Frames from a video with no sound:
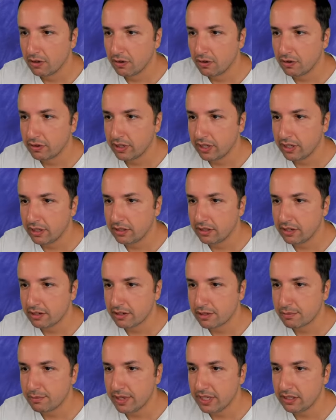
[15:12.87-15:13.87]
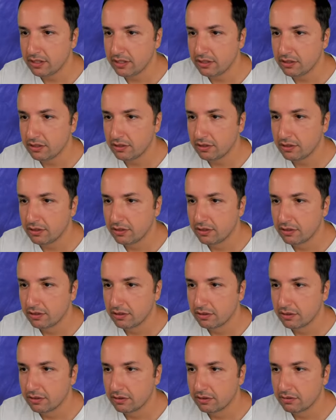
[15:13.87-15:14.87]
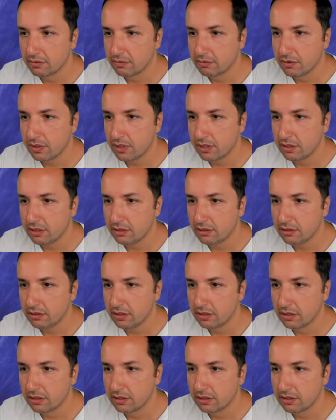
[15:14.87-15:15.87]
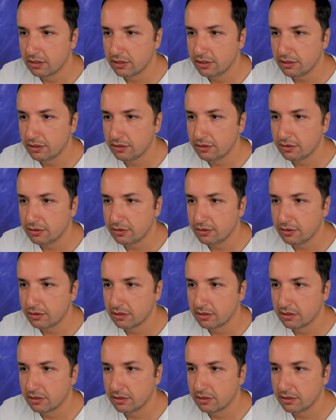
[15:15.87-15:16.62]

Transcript: Okay, there's mating one, two,